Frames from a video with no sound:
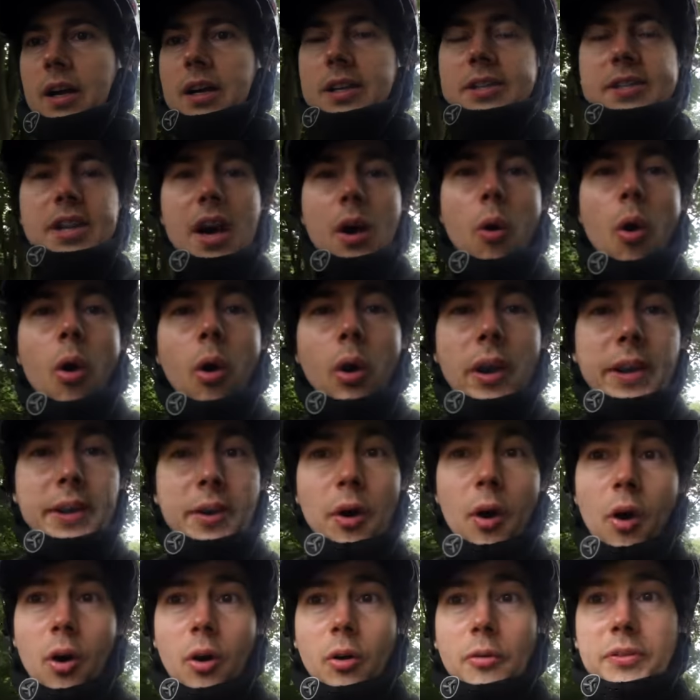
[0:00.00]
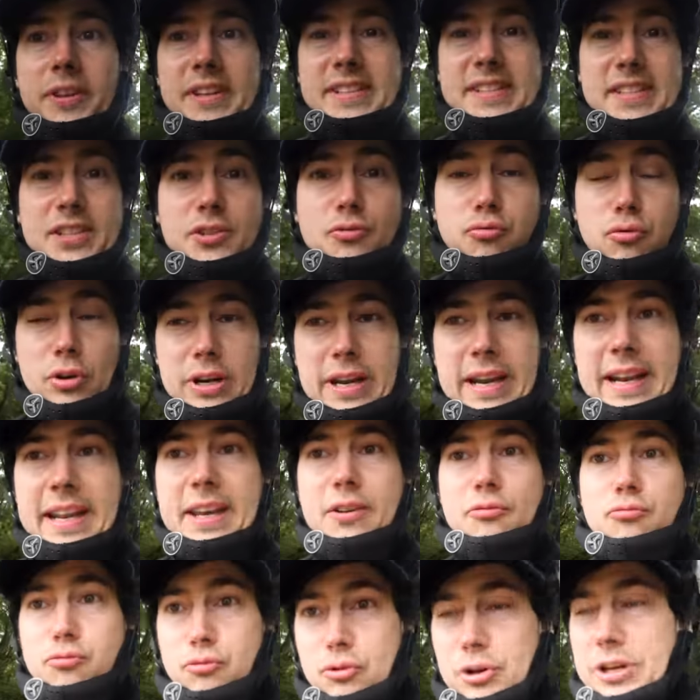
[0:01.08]
So all in all, this has really
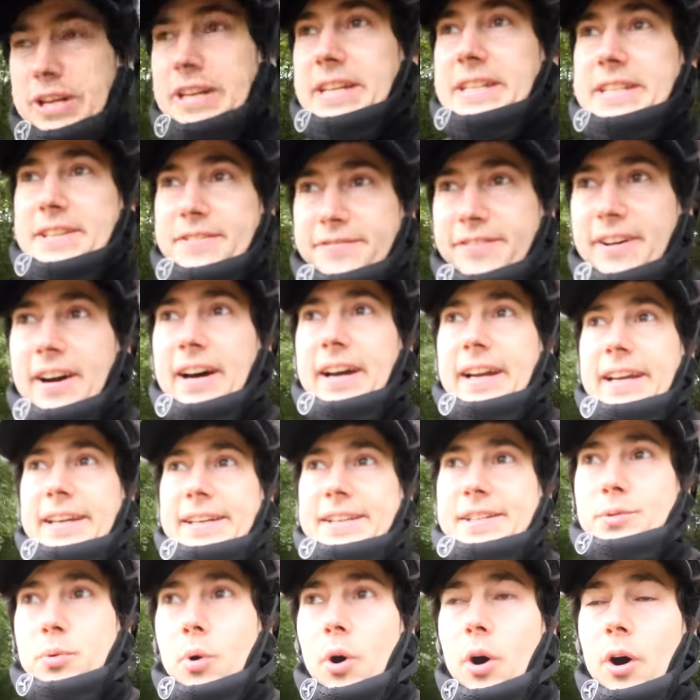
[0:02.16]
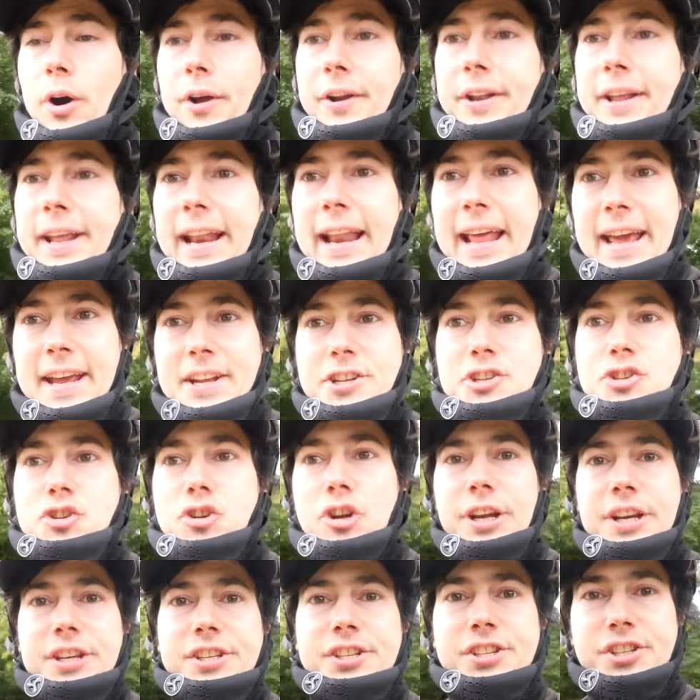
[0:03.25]
redefined what an
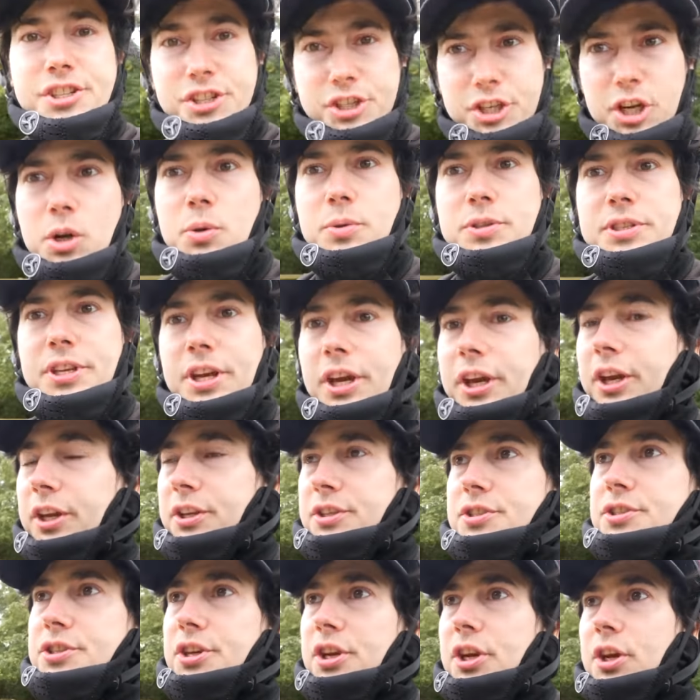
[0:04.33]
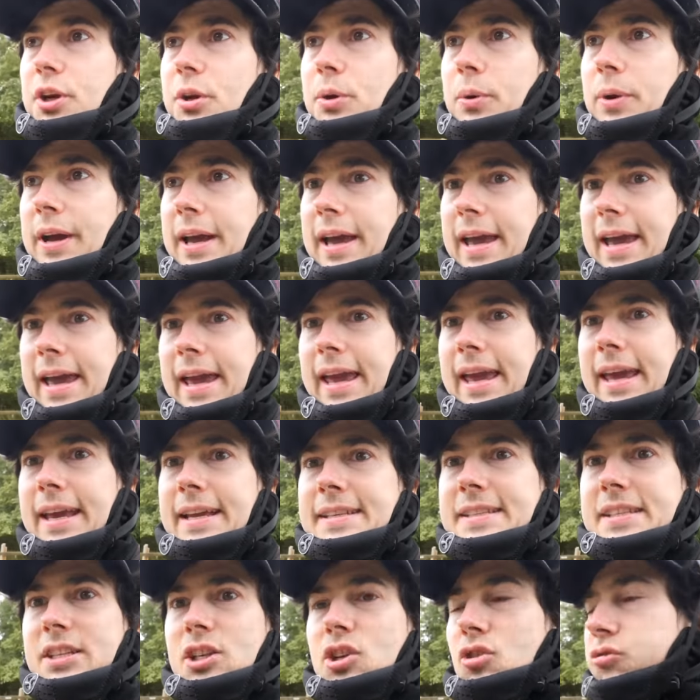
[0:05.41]
electric scooter can do.
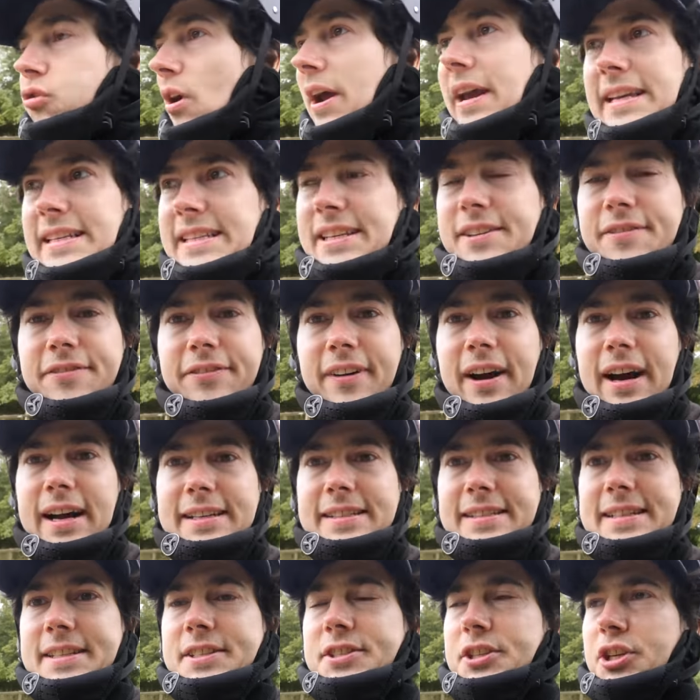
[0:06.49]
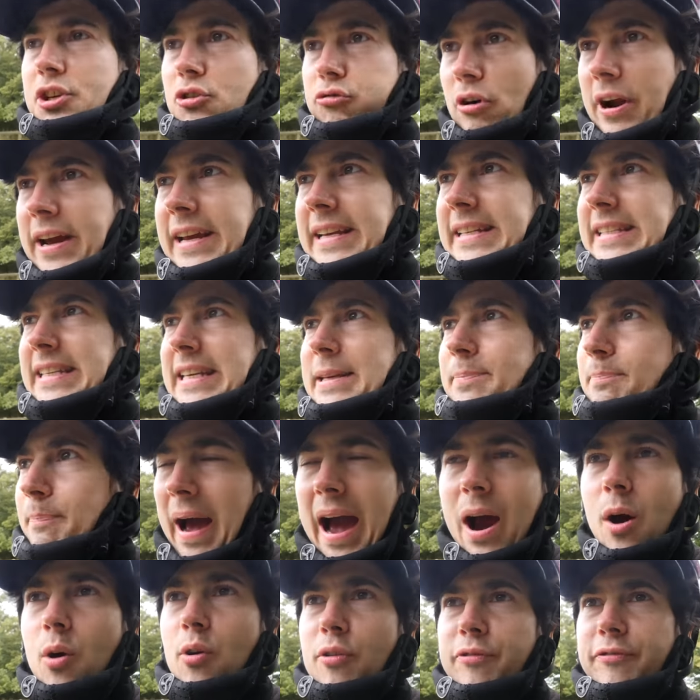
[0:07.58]
It's crazy fast, it's crazy
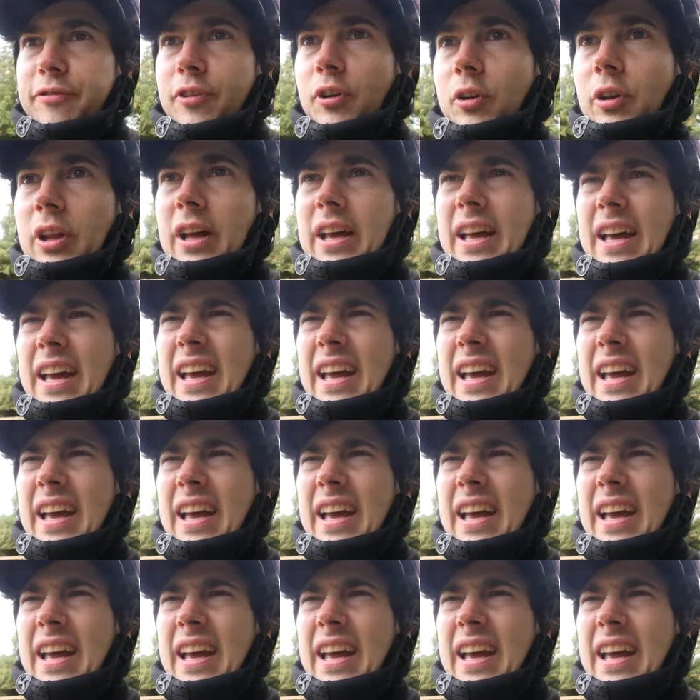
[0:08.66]
powerful,